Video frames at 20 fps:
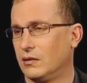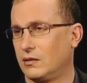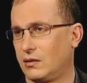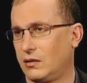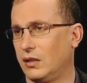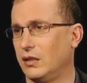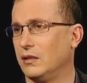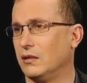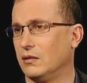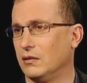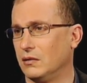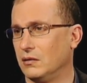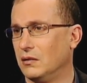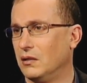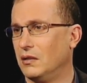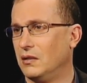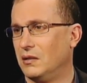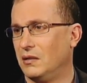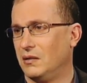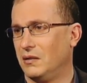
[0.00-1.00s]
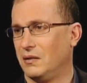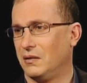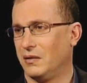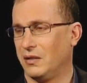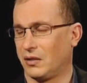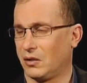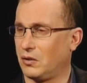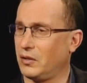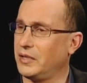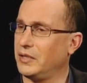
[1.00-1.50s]

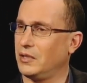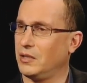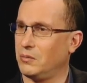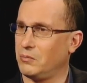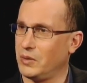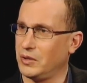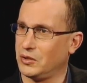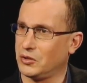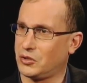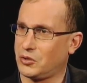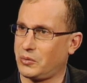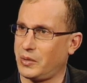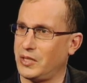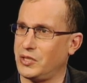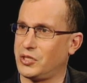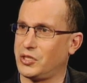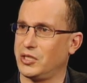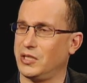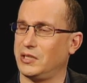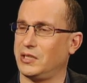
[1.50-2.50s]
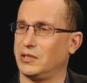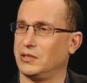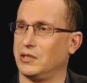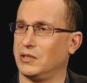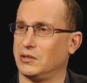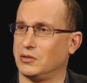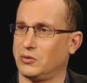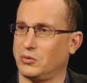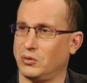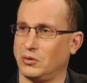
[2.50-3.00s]
the Clinton administration and
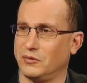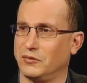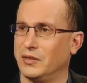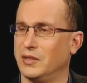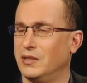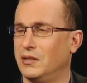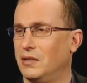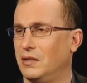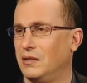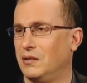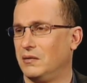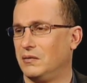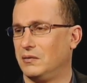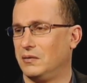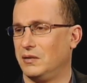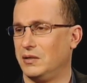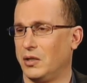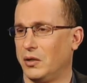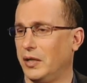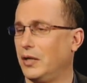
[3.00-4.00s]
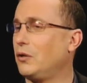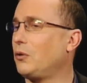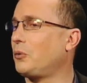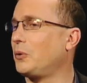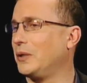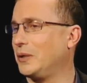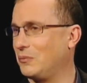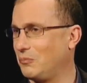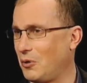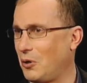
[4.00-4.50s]
the sort of, you
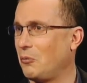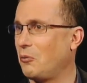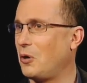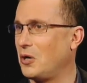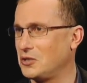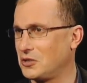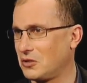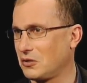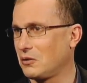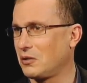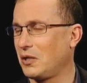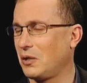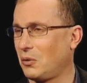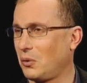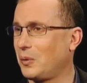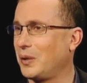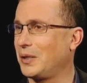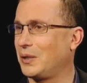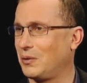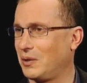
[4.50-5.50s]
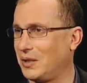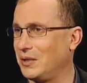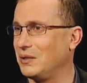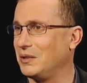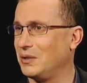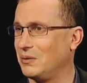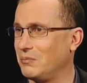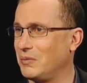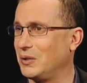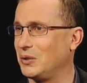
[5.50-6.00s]
know, what was the Hillary Clinton
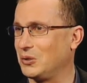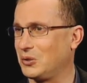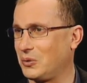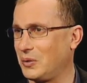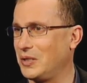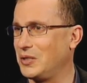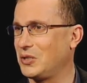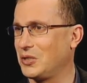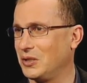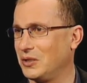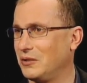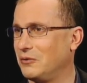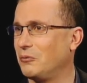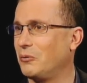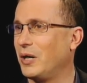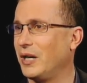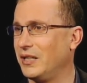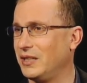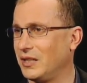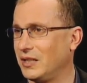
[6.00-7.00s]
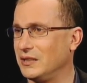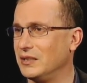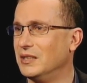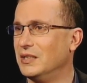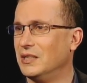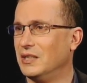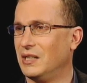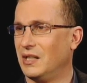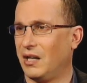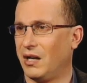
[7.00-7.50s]
administration in waiting,
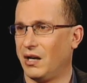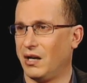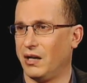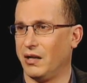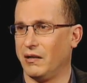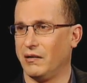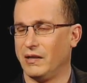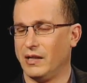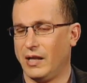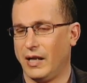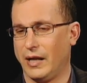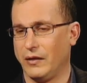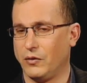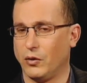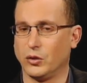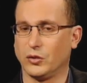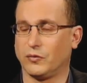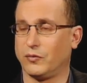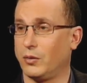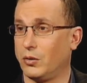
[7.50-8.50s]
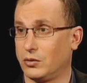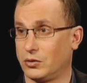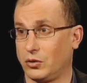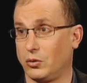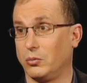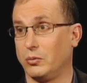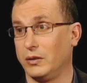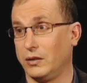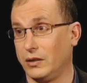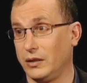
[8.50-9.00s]
and those folks
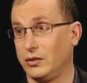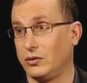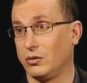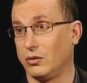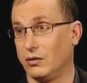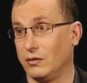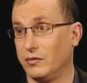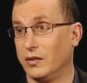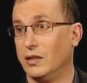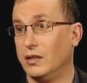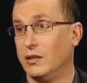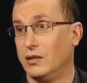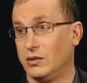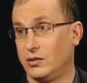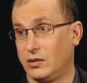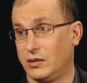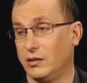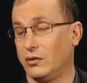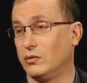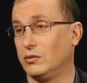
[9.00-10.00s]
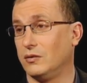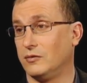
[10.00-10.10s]
are really sort of still